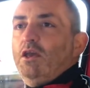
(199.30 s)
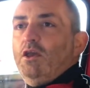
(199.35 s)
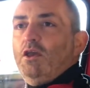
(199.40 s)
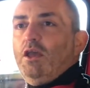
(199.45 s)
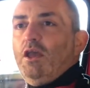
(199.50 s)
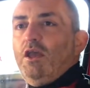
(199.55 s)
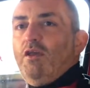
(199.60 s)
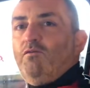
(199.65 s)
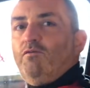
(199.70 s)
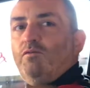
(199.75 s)

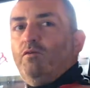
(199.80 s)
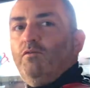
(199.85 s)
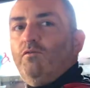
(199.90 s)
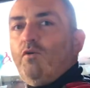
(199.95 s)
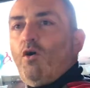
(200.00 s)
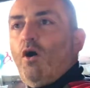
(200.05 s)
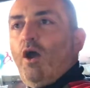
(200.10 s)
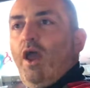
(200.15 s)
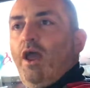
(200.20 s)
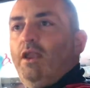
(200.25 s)
if you've
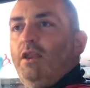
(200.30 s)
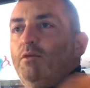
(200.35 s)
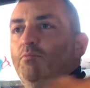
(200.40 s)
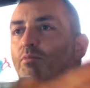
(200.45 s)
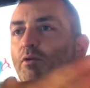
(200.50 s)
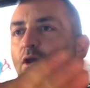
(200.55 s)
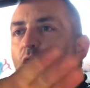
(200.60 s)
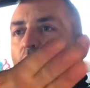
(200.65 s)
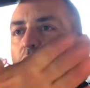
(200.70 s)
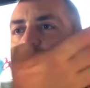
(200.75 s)
got any
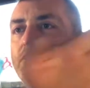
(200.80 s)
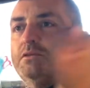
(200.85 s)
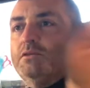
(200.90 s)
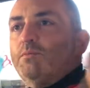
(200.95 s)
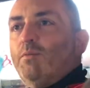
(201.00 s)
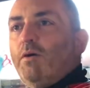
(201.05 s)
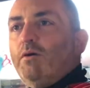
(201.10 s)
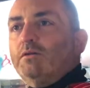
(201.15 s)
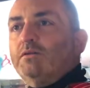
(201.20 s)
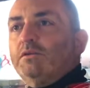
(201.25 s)
blind
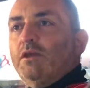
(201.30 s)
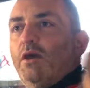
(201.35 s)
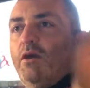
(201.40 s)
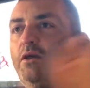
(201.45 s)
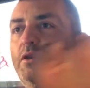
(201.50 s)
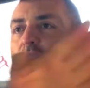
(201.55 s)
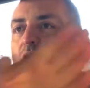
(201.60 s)
spots going